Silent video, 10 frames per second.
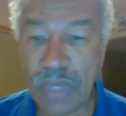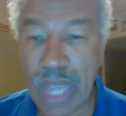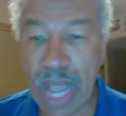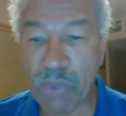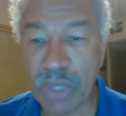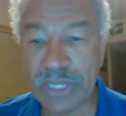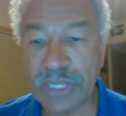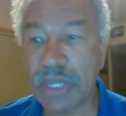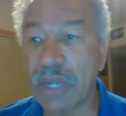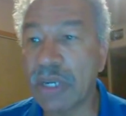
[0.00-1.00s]
I want to
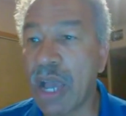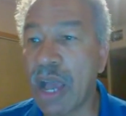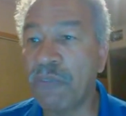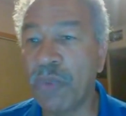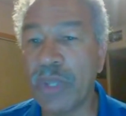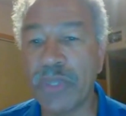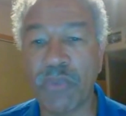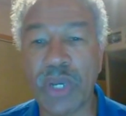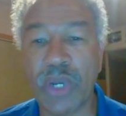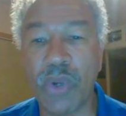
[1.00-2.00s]
start off with a
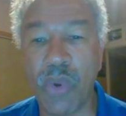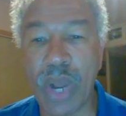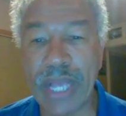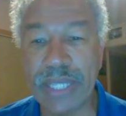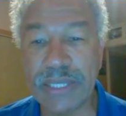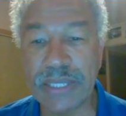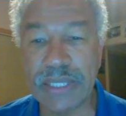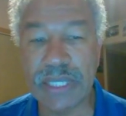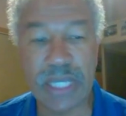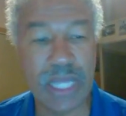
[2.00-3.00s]

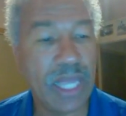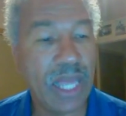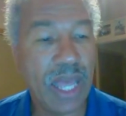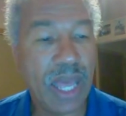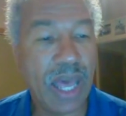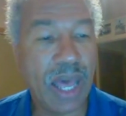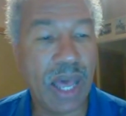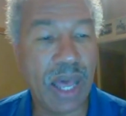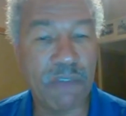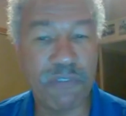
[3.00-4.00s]
request
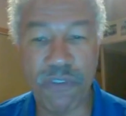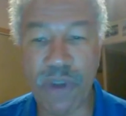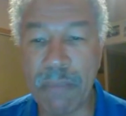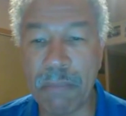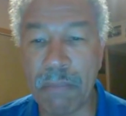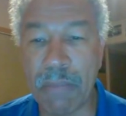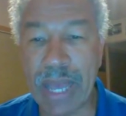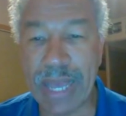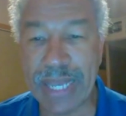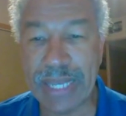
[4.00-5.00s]
from
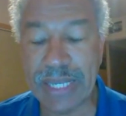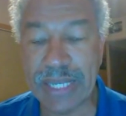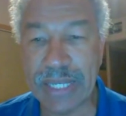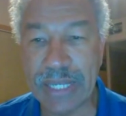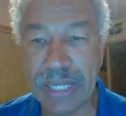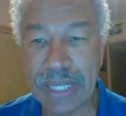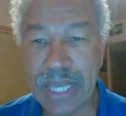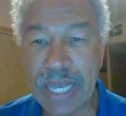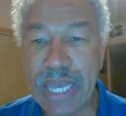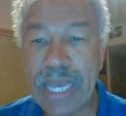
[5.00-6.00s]
Mike.
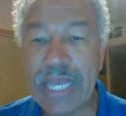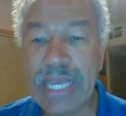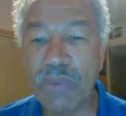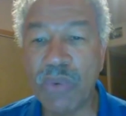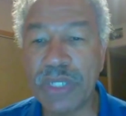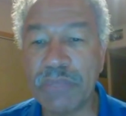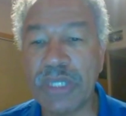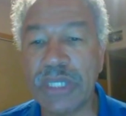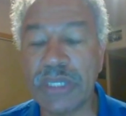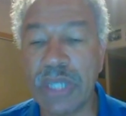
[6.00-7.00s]
He wanted
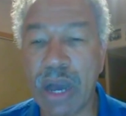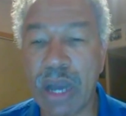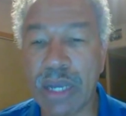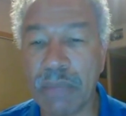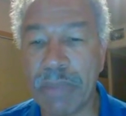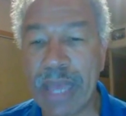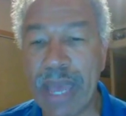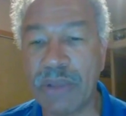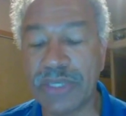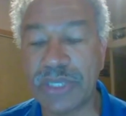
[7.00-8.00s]
me to talk
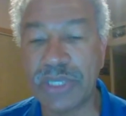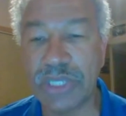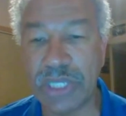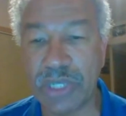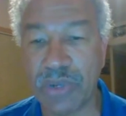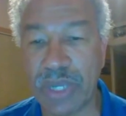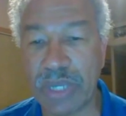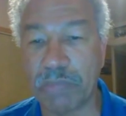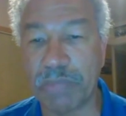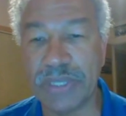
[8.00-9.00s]
about
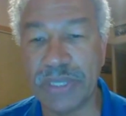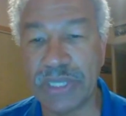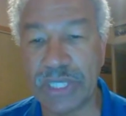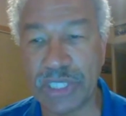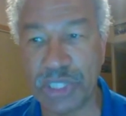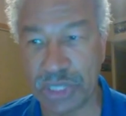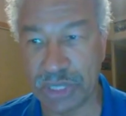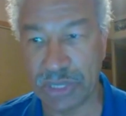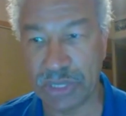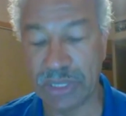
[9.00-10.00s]
steering
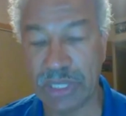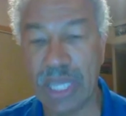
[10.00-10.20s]
positions,